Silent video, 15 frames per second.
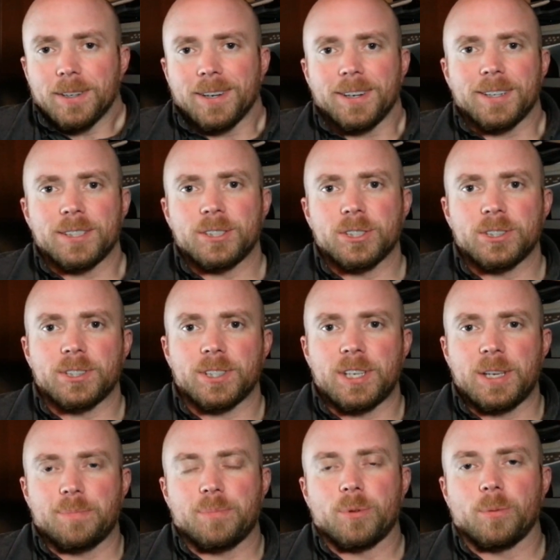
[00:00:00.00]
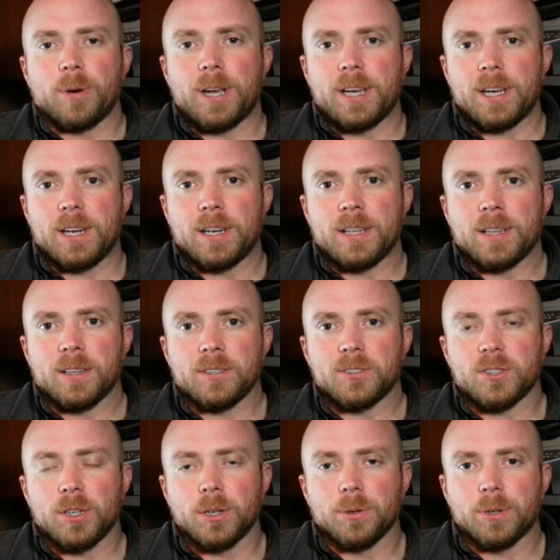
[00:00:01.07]
just to keep the rain and the
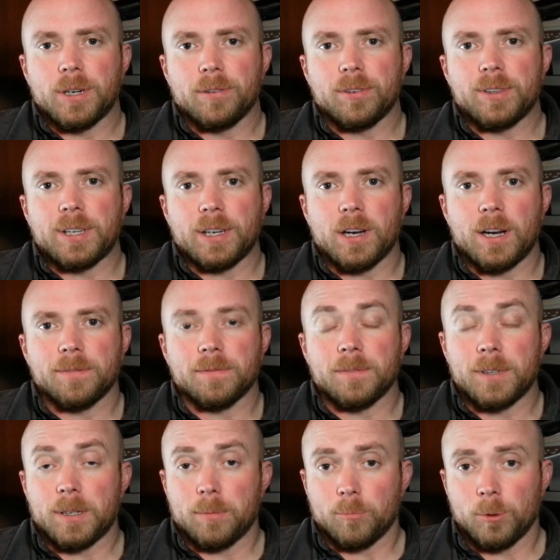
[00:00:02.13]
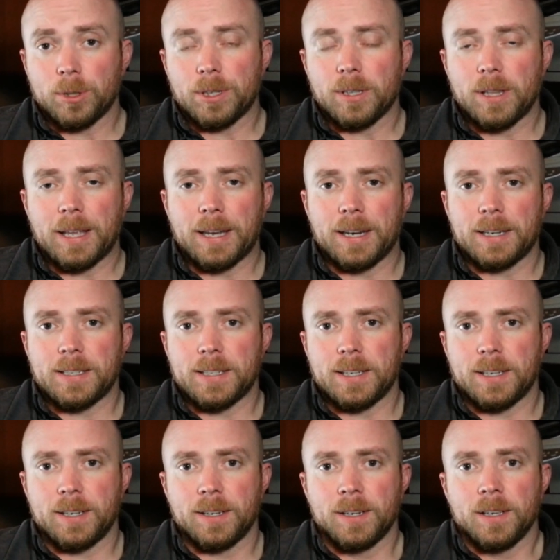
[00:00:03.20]
snow and everything off of it. I'm really glad I
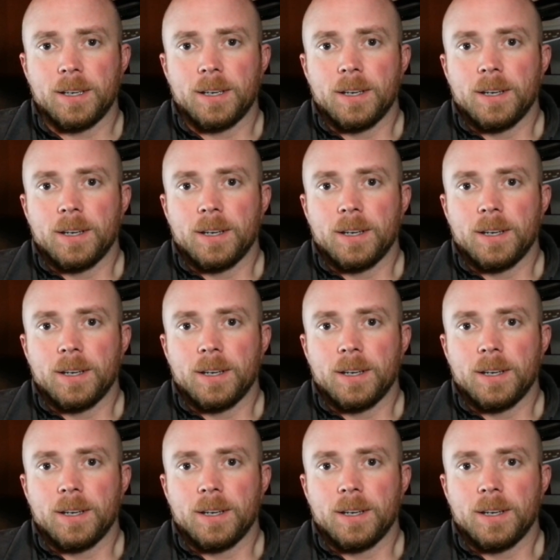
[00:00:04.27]
did.